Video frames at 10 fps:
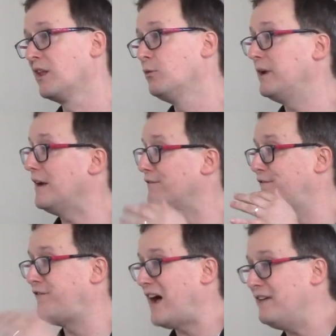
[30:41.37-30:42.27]
We
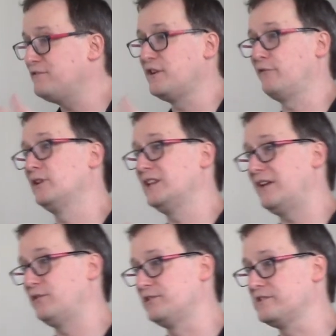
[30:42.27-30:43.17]
have 5 different
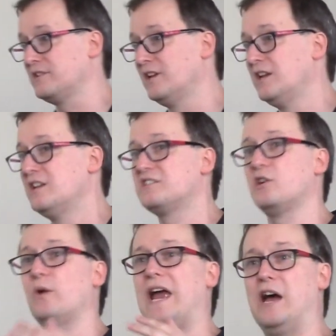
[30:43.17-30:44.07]
levels.
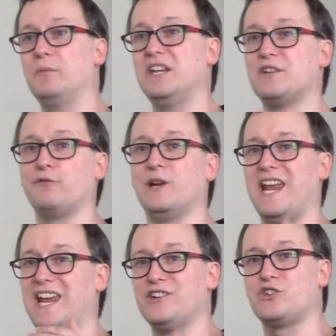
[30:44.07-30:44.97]
So how many different
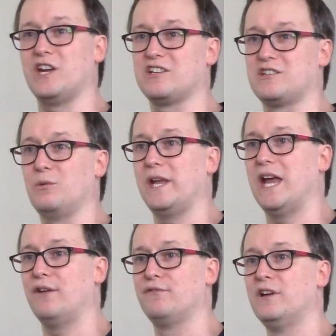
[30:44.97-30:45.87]
handshakes do we
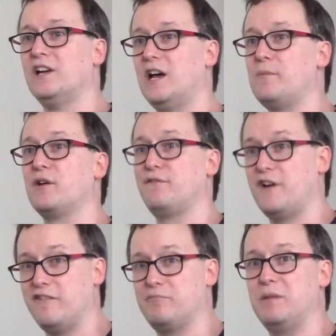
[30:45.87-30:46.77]
have among
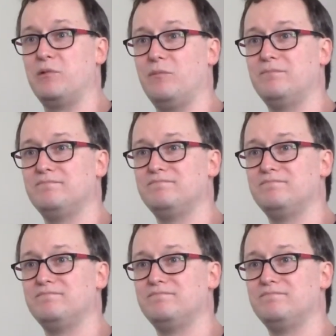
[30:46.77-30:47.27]
5 people?